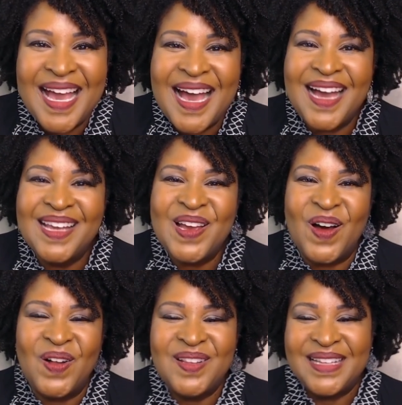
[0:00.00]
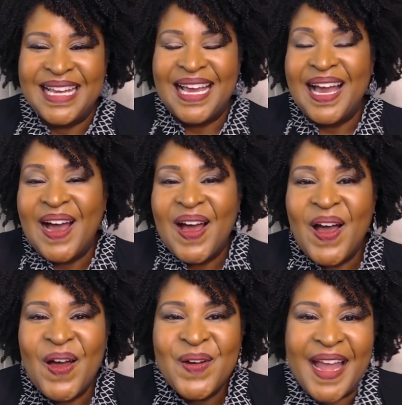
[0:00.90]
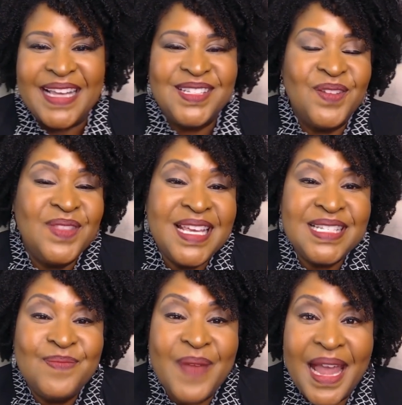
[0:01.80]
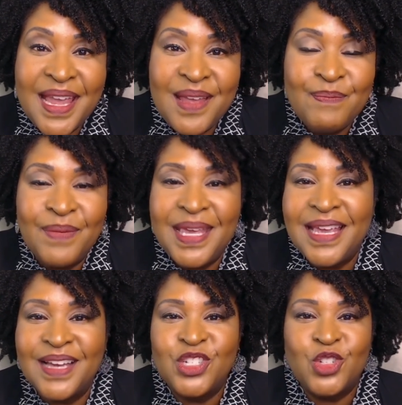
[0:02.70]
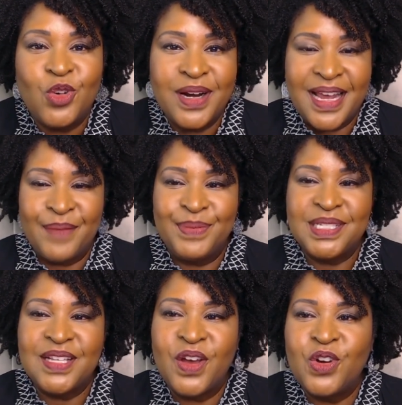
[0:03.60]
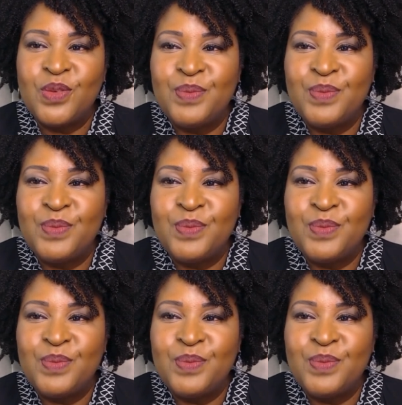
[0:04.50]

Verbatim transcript: Hi, y'all. Okay, so this may be a short episode,